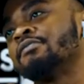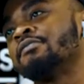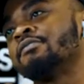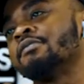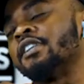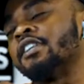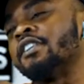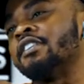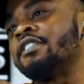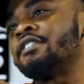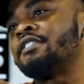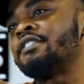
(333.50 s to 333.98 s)

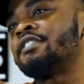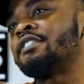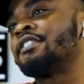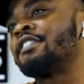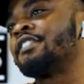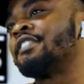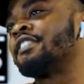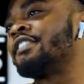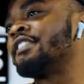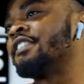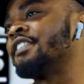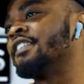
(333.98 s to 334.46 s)
because
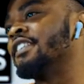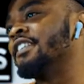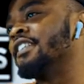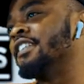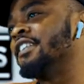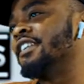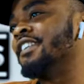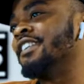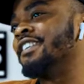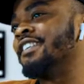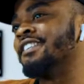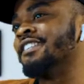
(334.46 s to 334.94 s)

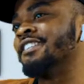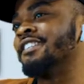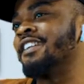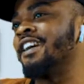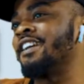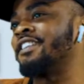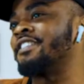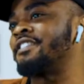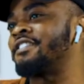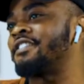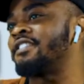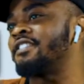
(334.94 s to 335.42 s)

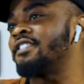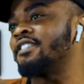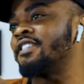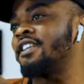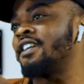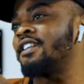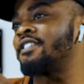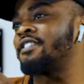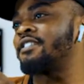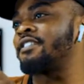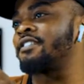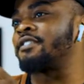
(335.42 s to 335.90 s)
that's
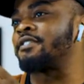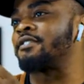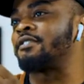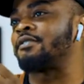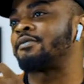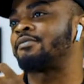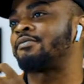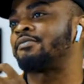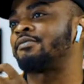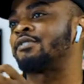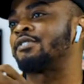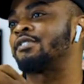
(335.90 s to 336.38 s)
that's
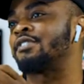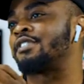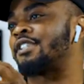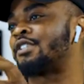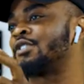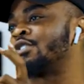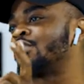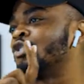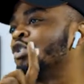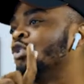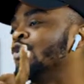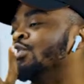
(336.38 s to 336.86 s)
those are
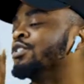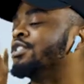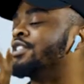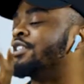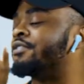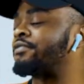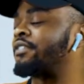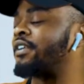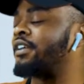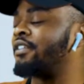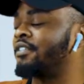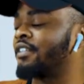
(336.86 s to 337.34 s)
two
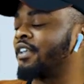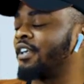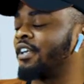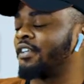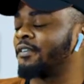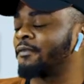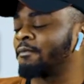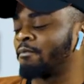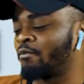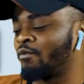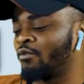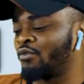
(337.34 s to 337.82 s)
different things,
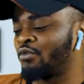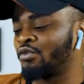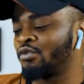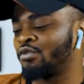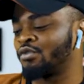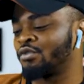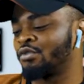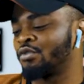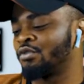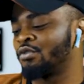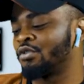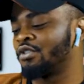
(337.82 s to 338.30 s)

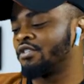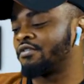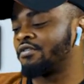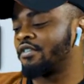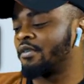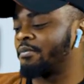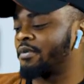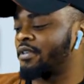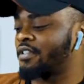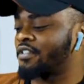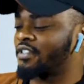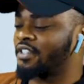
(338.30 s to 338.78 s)
two
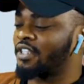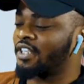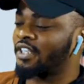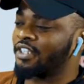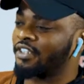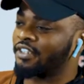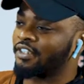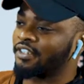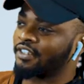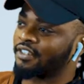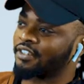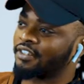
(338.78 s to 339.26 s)
different
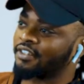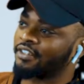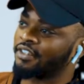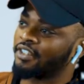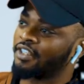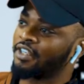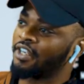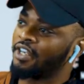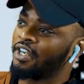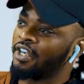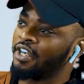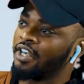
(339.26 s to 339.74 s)
personalities
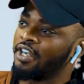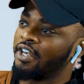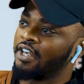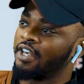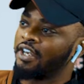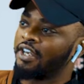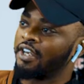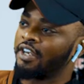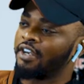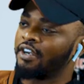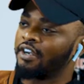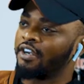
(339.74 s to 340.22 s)

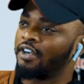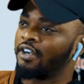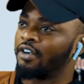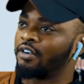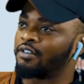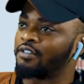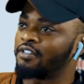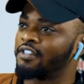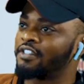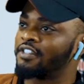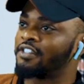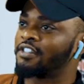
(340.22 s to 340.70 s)

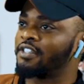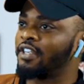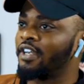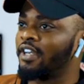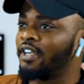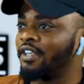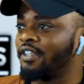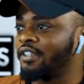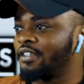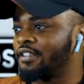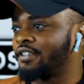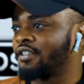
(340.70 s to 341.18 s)
on
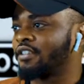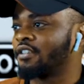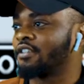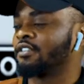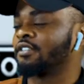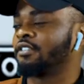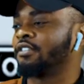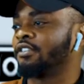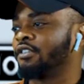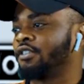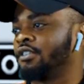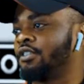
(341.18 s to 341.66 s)
set
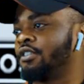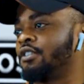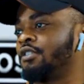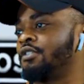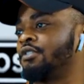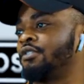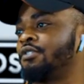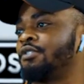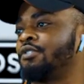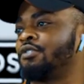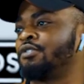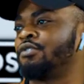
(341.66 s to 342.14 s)

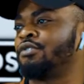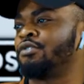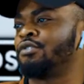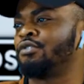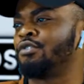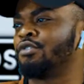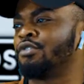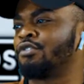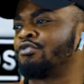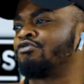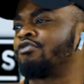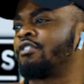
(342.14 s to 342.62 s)

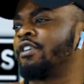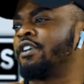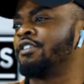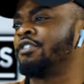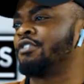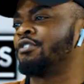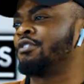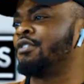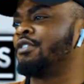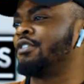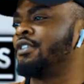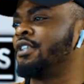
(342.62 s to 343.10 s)
you're trying
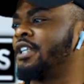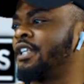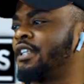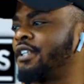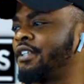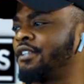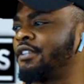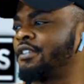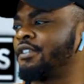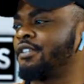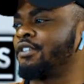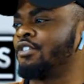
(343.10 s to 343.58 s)
to like
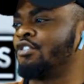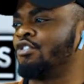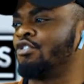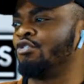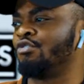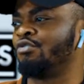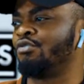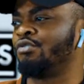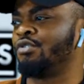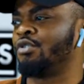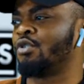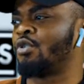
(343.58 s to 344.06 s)

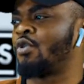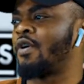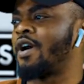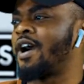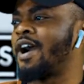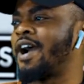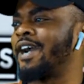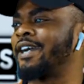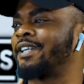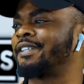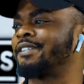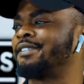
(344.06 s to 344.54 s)
you're
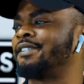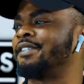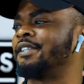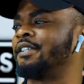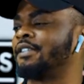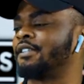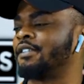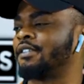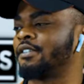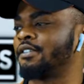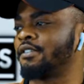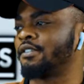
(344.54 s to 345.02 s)

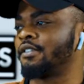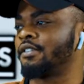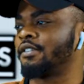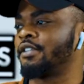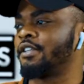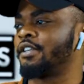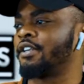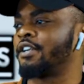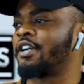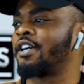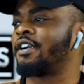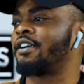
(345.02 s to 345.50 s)
acting
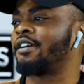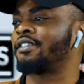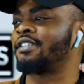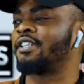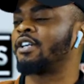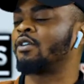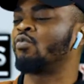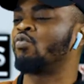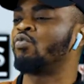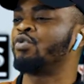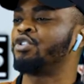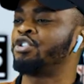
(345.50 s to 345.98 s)
a
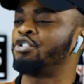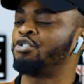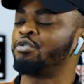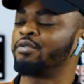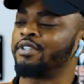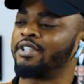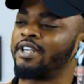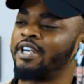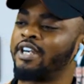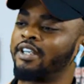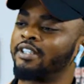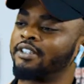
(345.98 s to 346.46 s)
character which
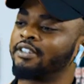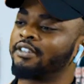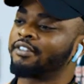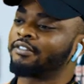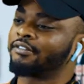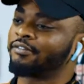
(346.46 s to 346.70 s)
you're not